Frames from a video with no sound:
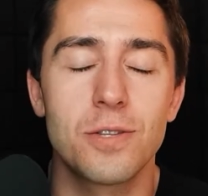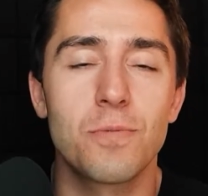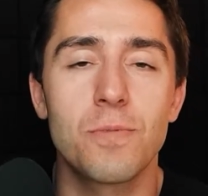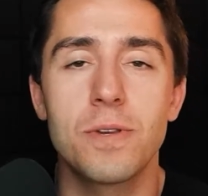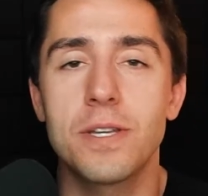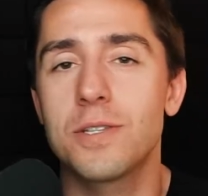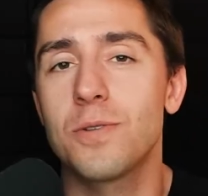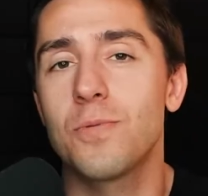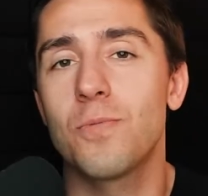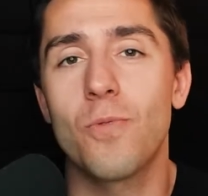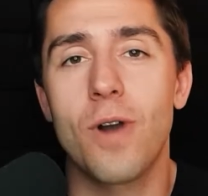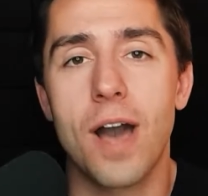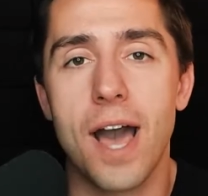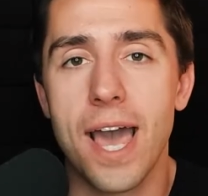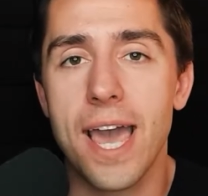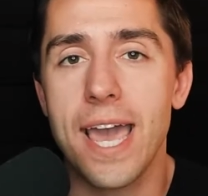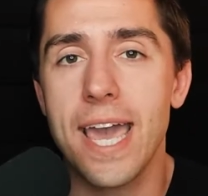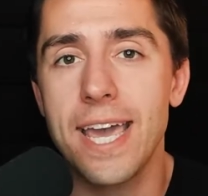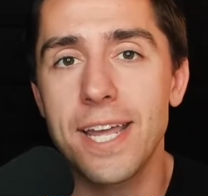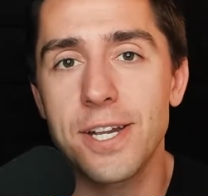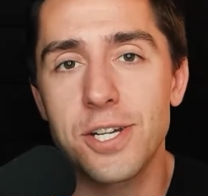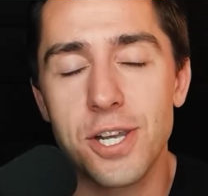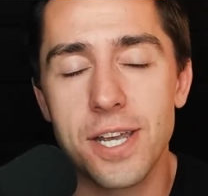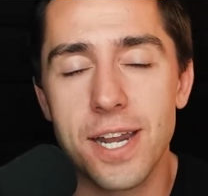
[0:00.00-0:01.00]
The reason why
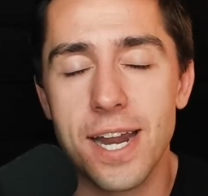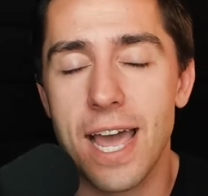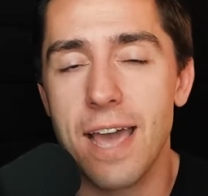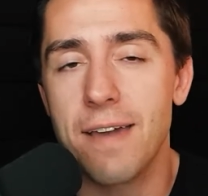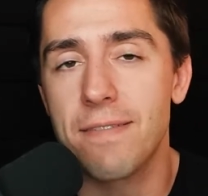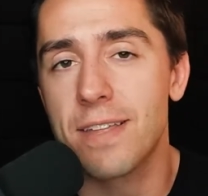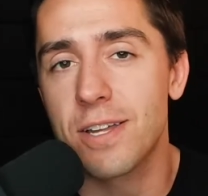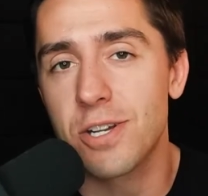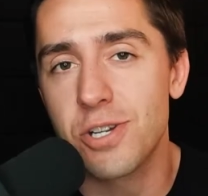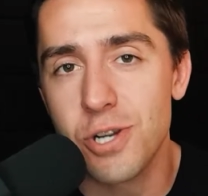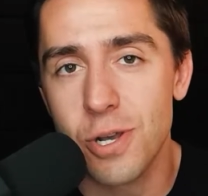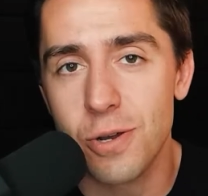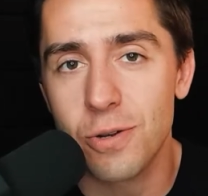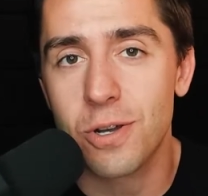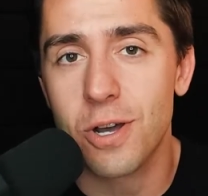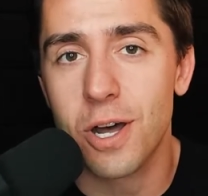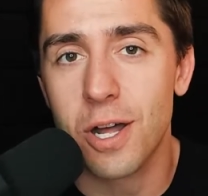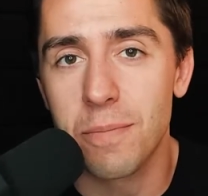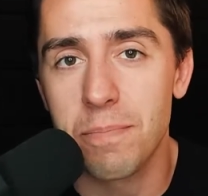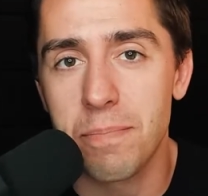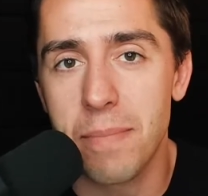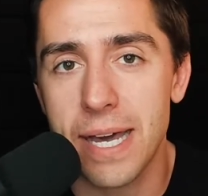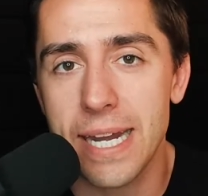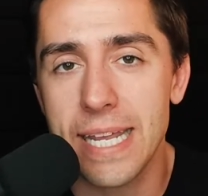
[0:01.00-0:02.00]
AJ and I have that show
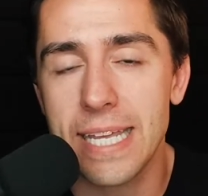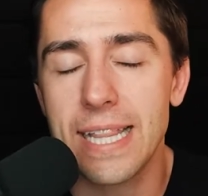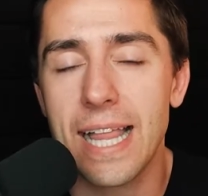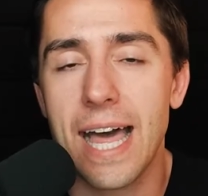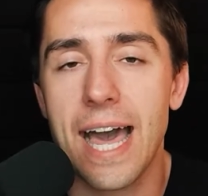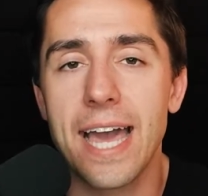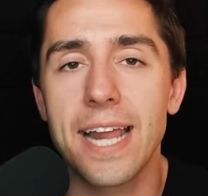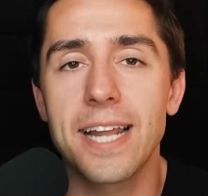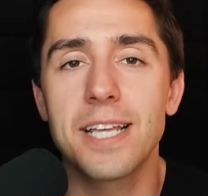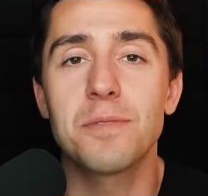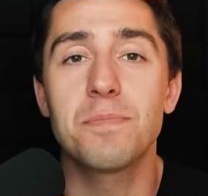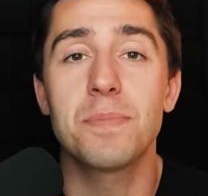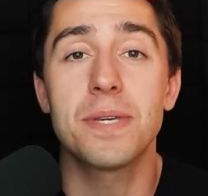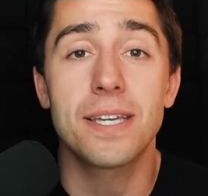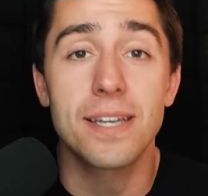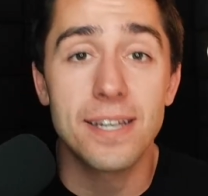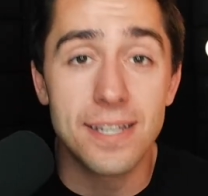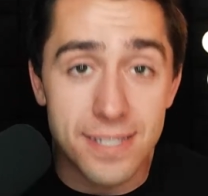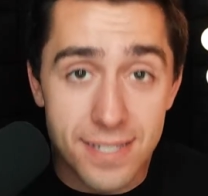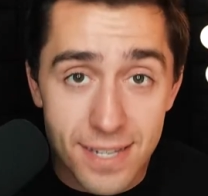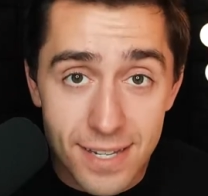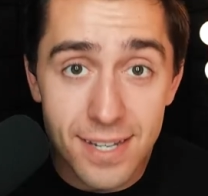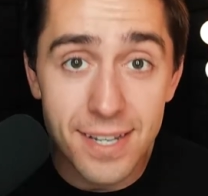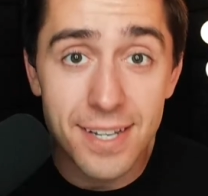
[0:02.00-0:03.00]
called Moneyline is
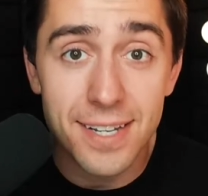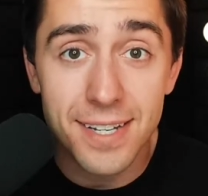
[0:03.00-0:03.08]
because,